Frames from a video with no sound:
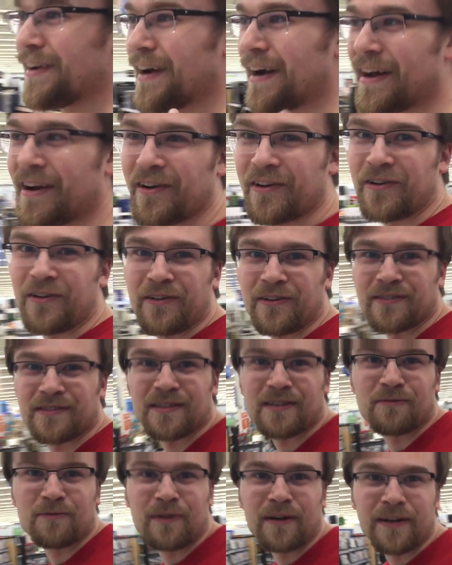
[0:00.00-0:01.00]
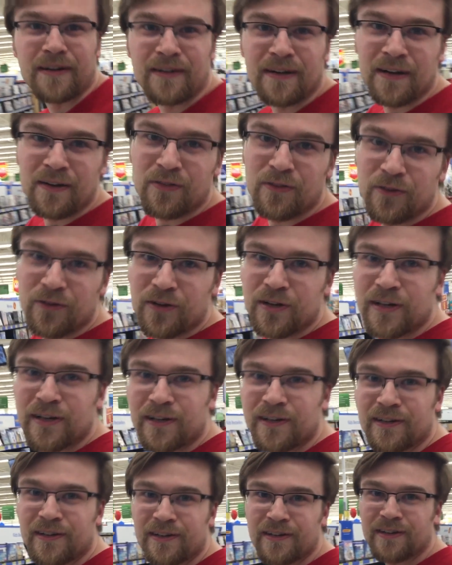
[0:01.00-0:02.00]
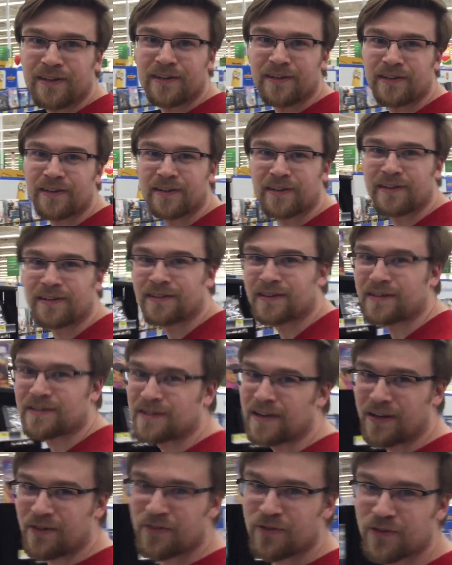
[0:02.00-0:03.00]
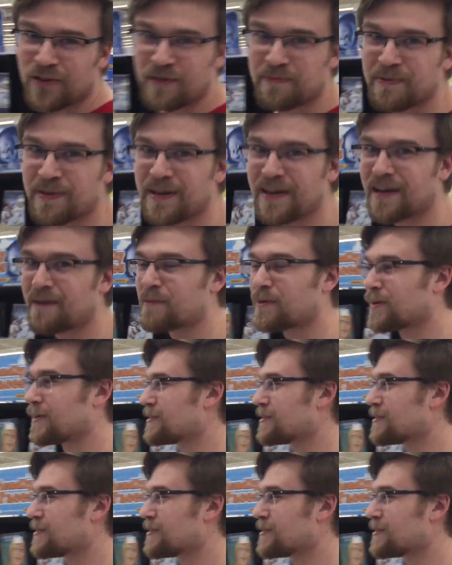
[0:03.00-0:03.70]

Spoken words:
I don't know, it's like what, 9:30? It's like 9:30 p.m.